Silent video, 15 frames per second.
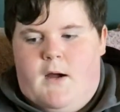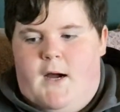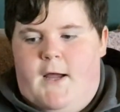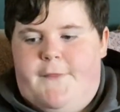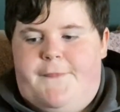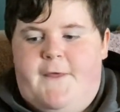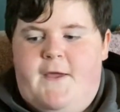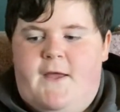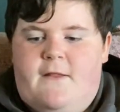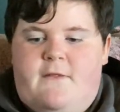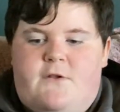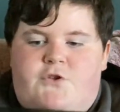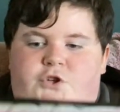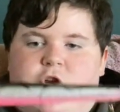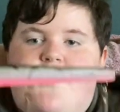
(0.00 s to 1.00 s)
I think it's a
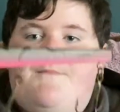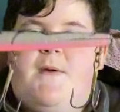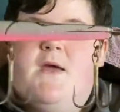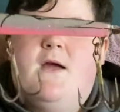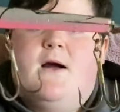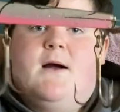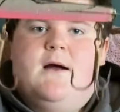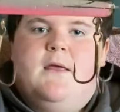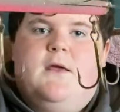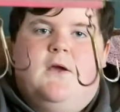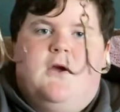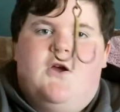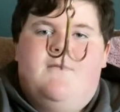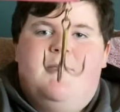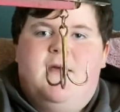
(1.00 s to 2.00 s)
jerk bait. It
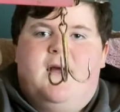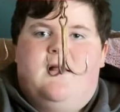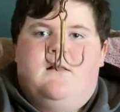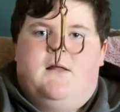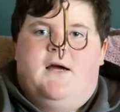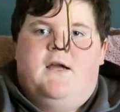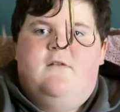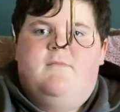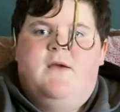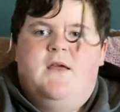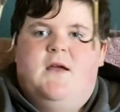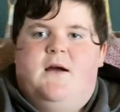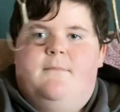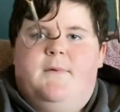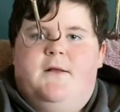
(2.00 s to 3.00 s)
could be a glide
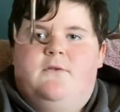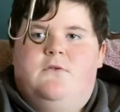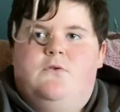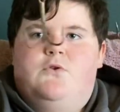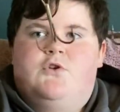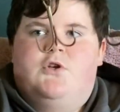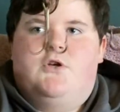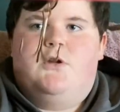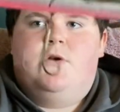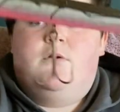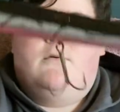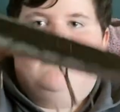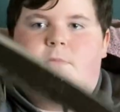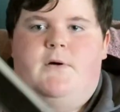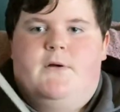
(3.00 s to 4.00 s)
bait. I'm not too sure,
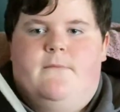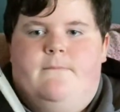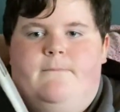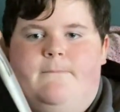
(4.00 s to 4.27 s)
but